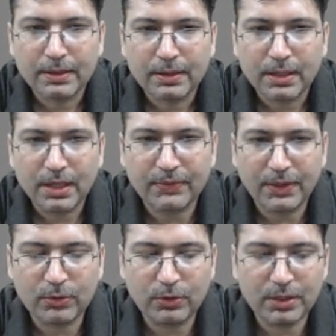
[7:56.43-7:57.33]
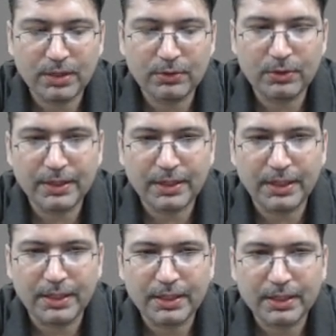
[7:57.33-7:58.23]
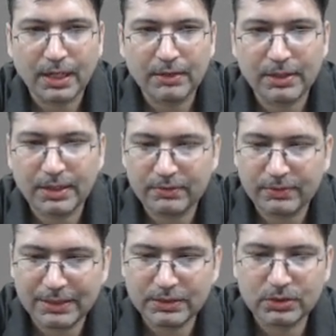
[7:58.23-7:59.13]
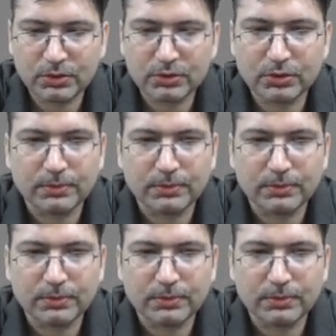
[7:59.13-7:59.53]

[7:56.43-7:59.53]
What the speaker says: if I want to give only read, I will give 100.